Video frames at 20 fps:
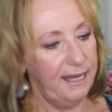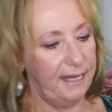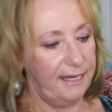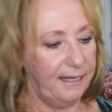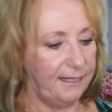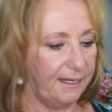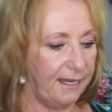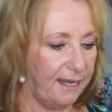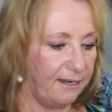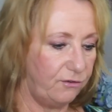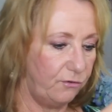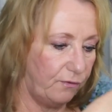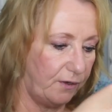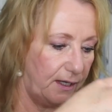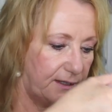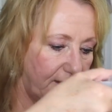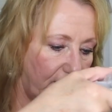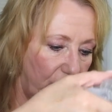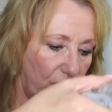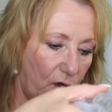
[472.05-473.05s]
And again, you've
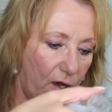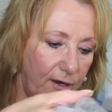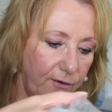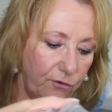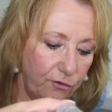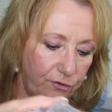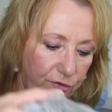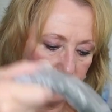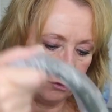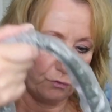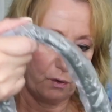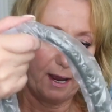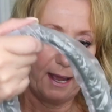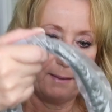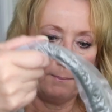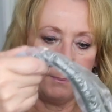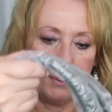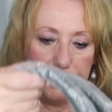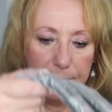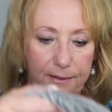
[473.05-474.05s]
got the longer
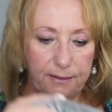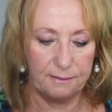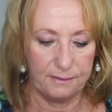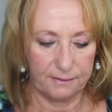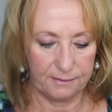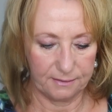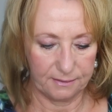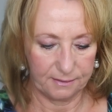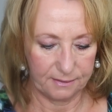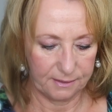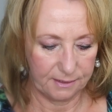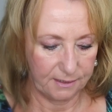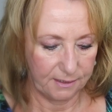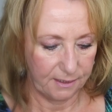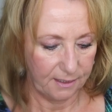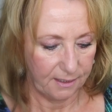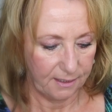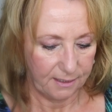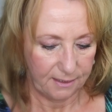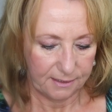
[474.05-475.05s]
strap
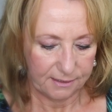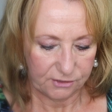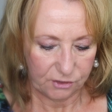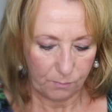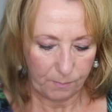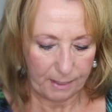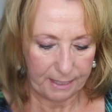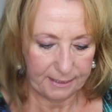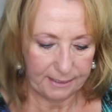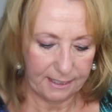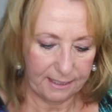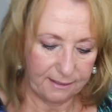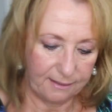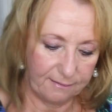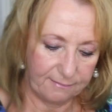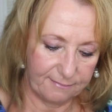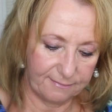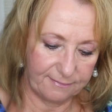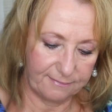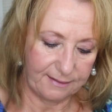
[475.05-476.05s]
to make, and
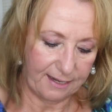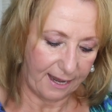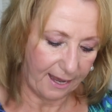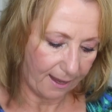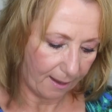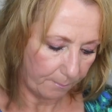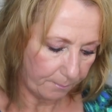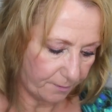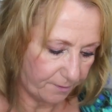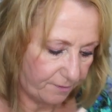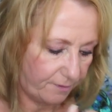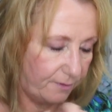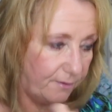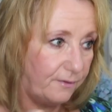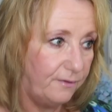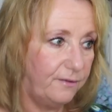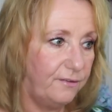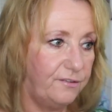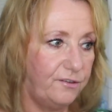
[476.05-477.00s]
it snaps.